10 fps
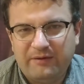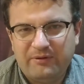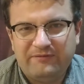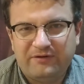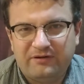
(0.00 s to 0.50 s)

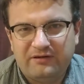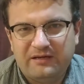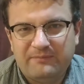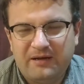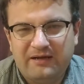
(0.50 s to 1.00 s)

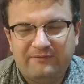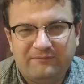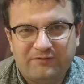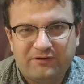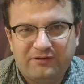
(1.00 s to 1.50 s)
However,
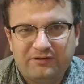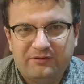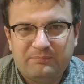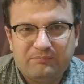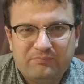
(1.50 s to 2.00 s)
upon
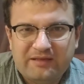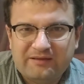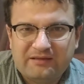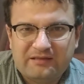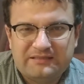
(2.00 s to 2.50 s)
further
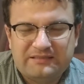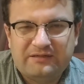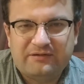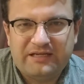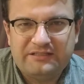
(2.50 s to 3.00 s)

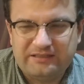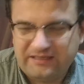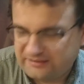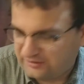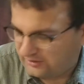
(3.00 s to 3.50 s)

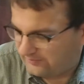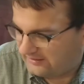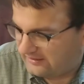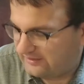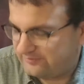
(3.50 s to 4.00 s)
consideration, they
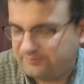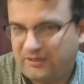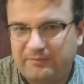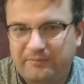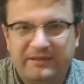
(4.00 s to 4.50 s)
determined that it was
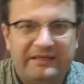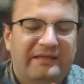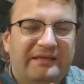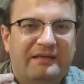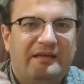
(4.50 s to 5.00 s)
probably